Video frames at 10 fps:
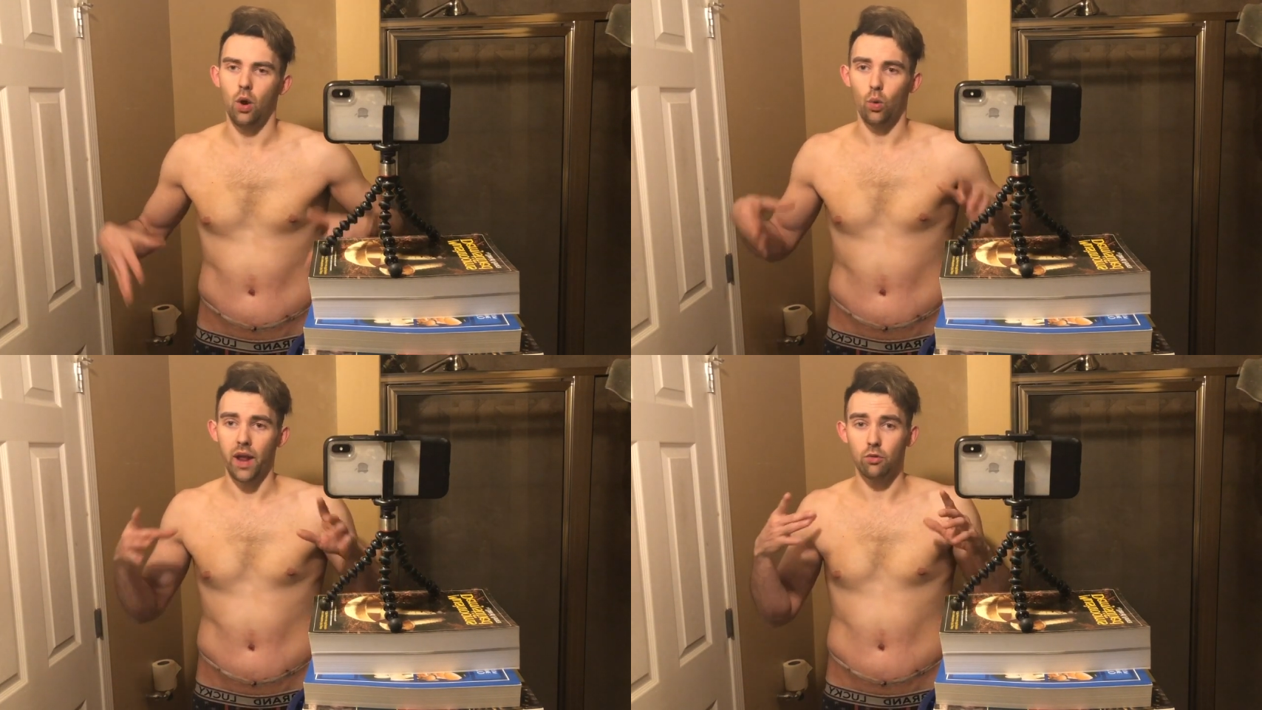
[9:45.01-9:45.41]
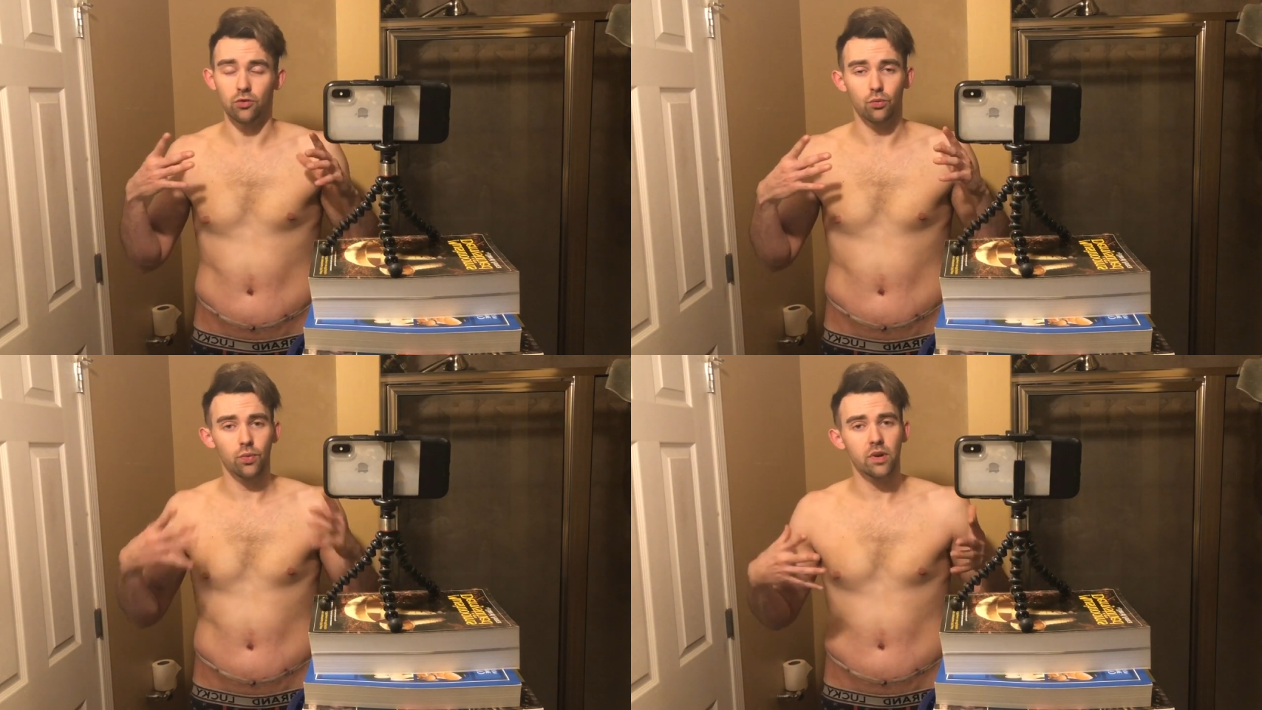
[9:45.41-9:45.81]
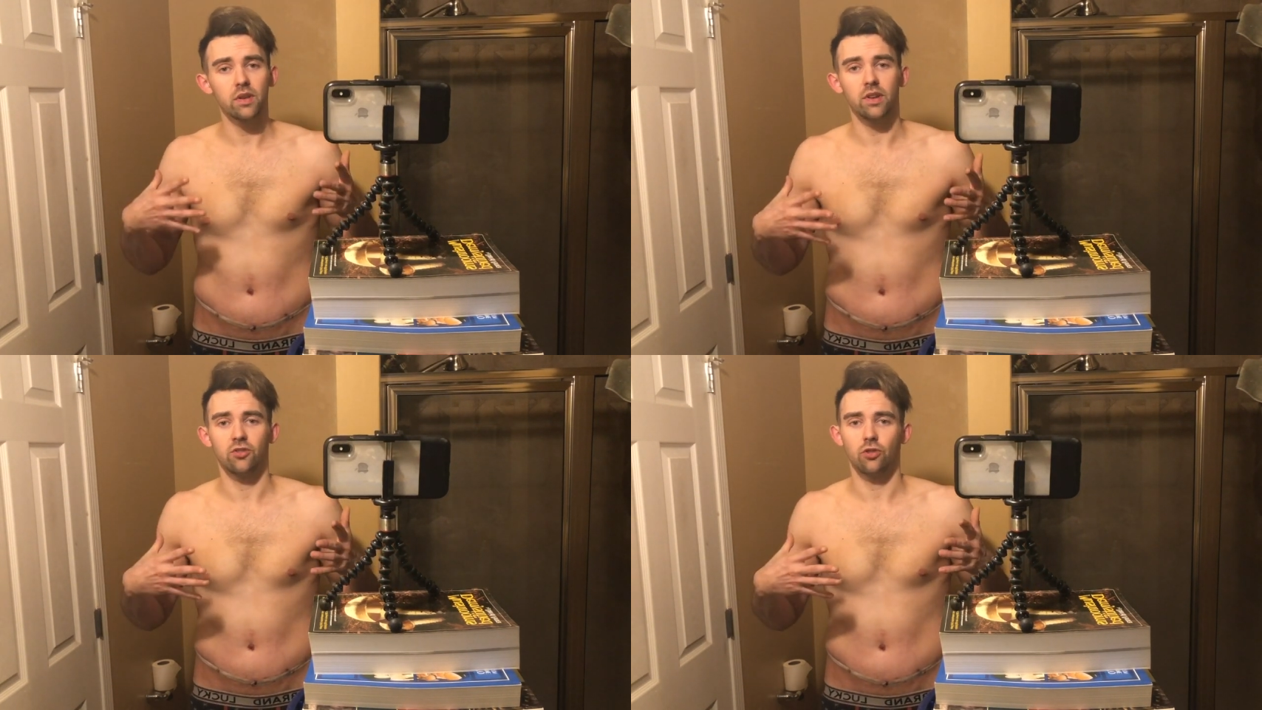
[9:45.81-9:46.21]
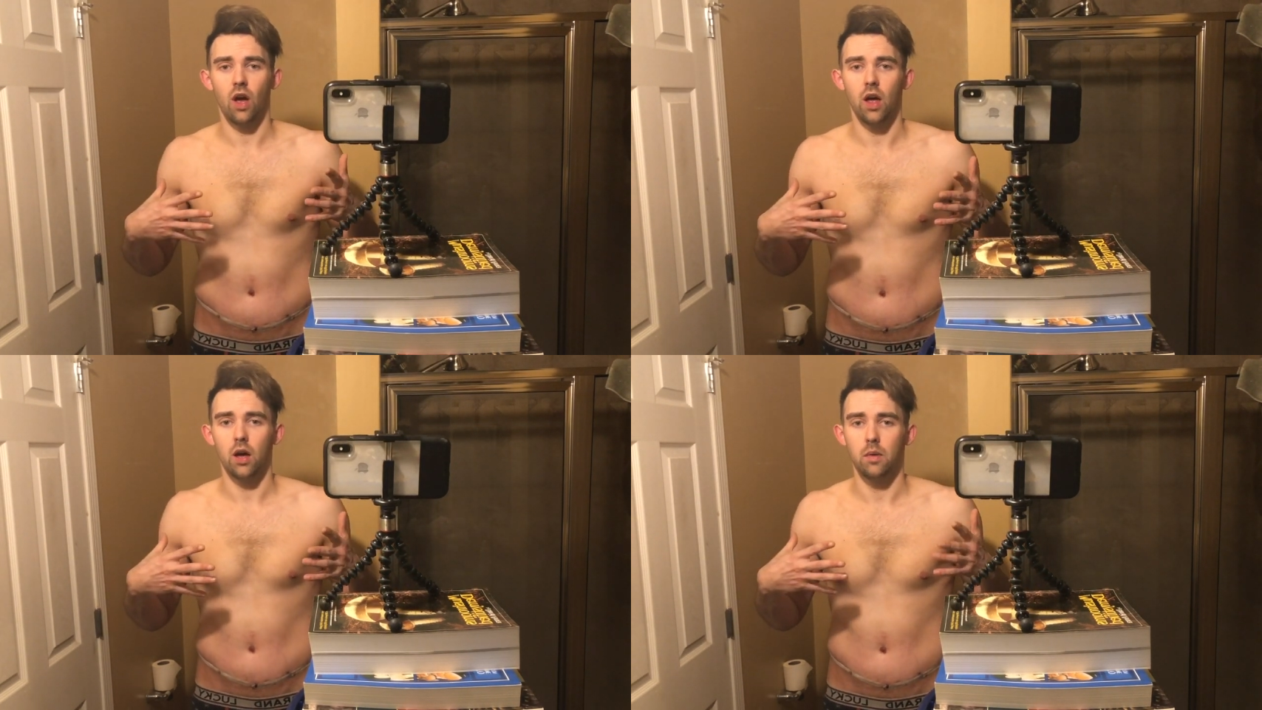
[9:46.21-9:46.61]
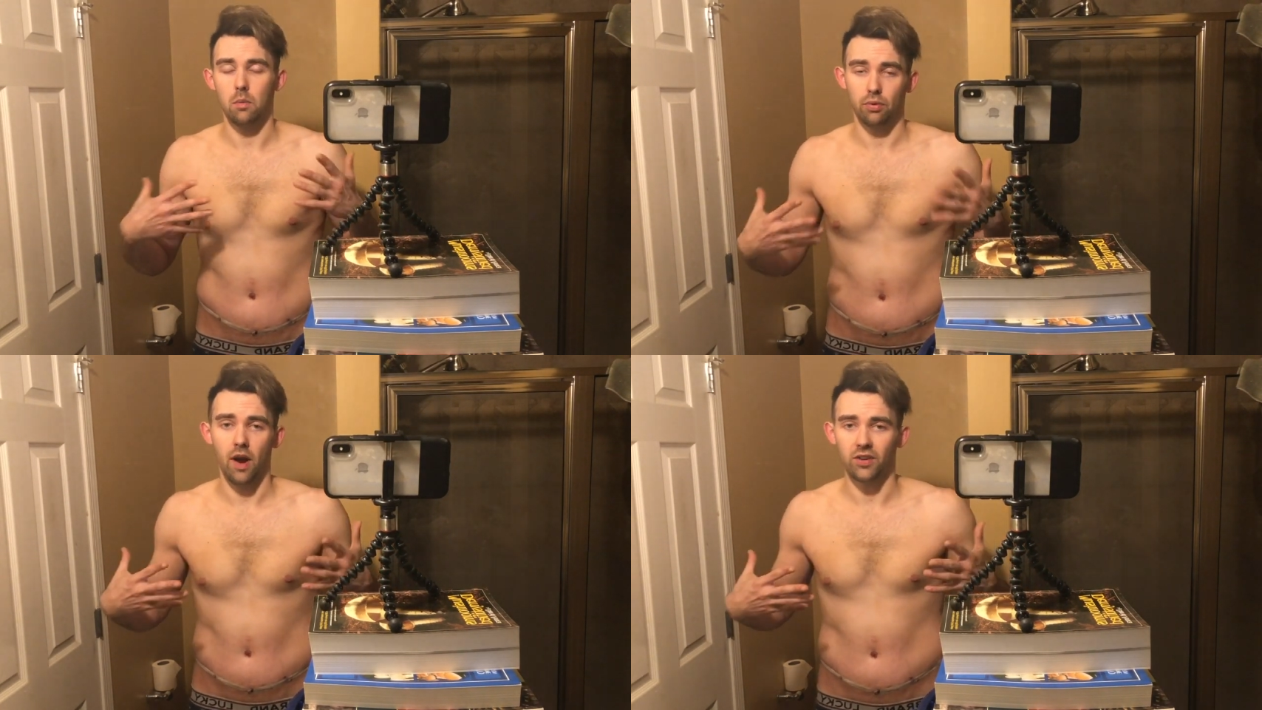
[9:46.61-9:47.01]
What I was really
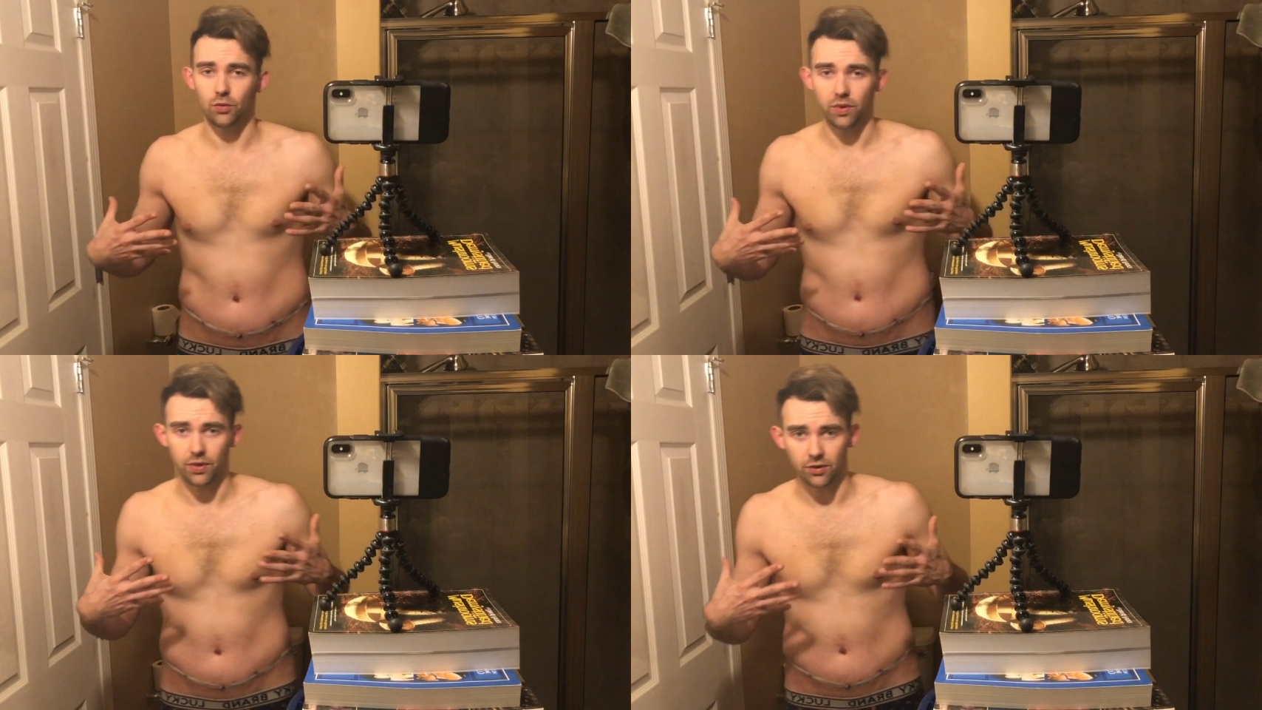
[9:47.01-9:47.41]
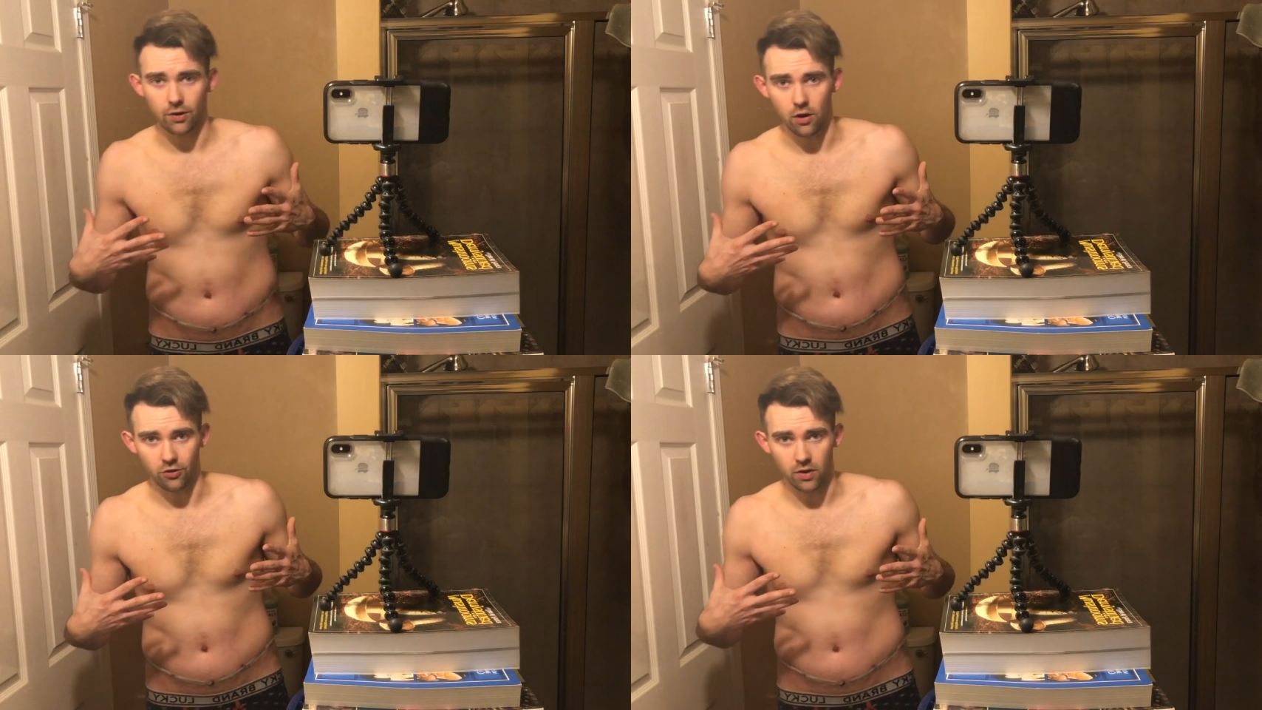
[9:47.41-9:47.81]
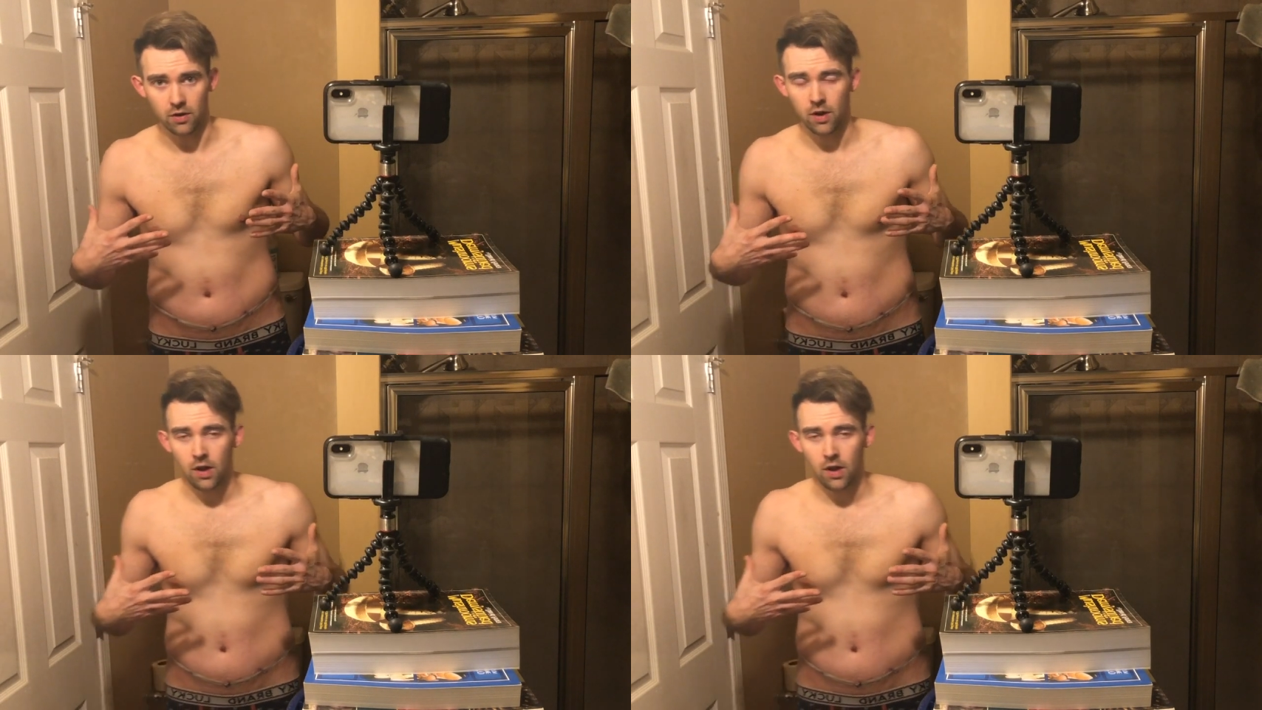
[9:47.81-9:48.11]
impressed with the surgeon,